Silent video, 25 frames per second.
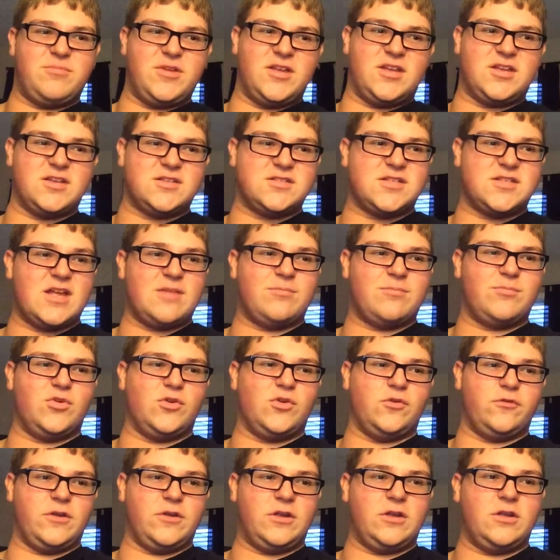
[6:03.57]
Because that
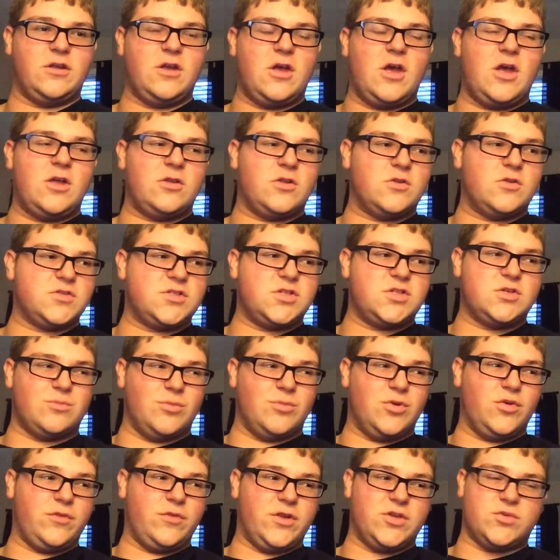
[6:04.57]
movie, those two
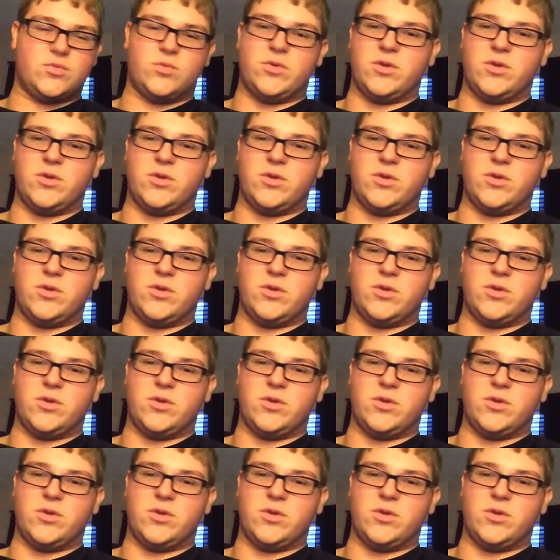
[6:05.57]
movies